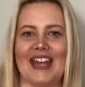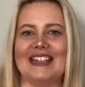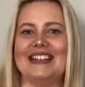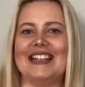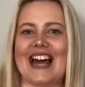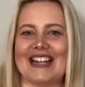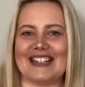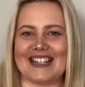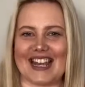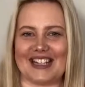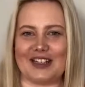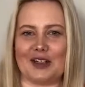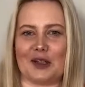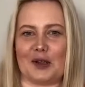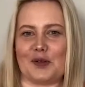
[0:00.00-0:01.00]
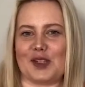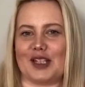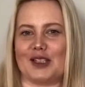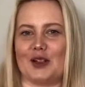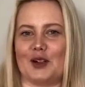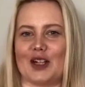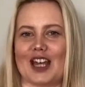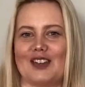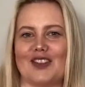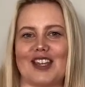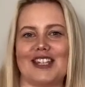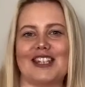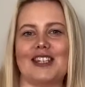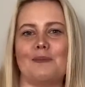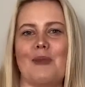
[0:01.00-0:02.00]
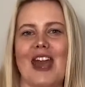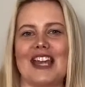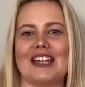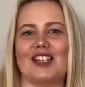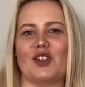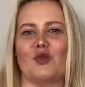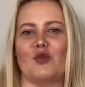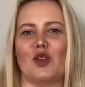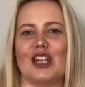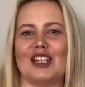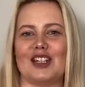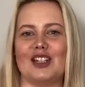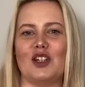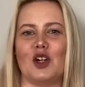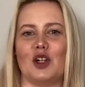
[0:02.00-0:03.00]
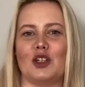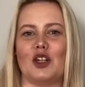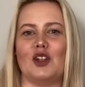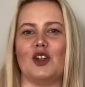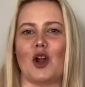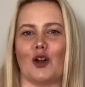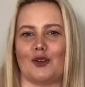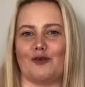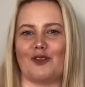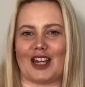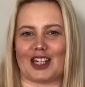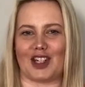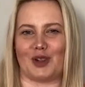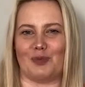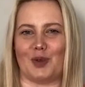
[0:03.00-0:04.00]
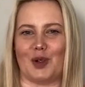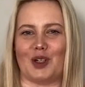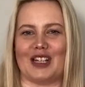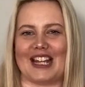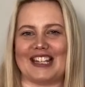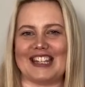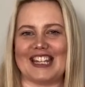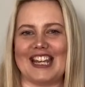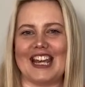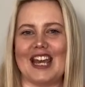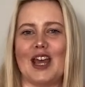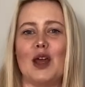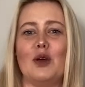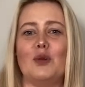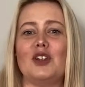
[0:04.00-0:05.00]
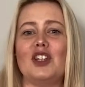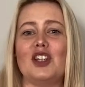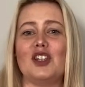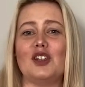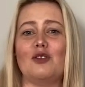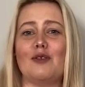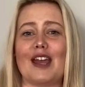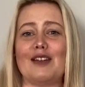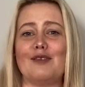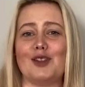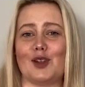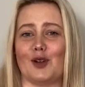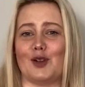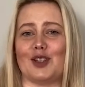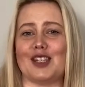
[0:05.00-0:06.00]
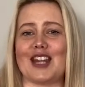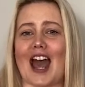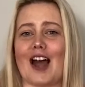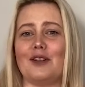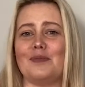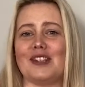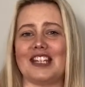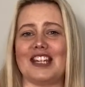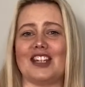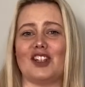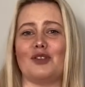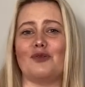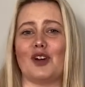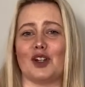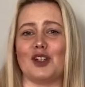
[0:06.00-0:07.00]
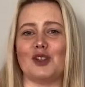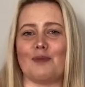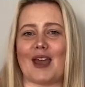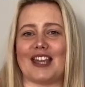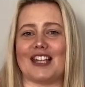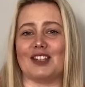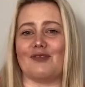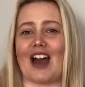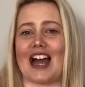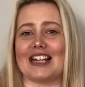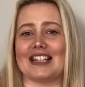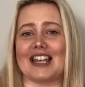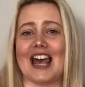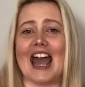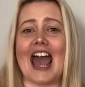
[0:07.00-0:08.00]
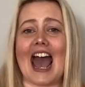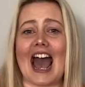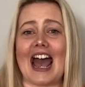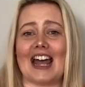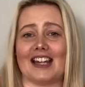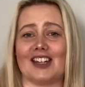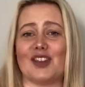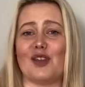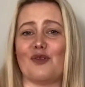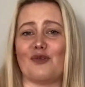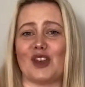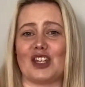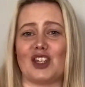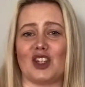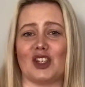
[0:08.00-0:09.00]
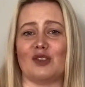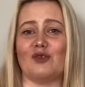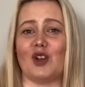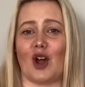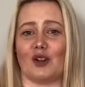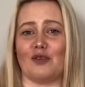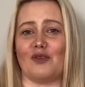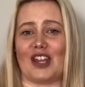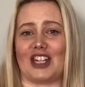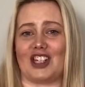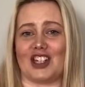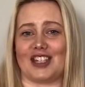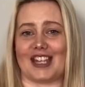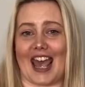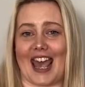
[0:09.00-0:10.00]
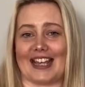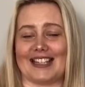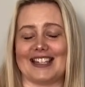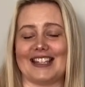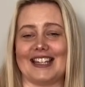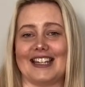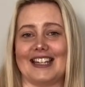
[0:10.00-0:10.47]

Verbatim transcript: Let's take a closer look at this Space Read and Colour non-fiction booklet, which is a great resource to help teach fun space facts and the features of non-fiction texts.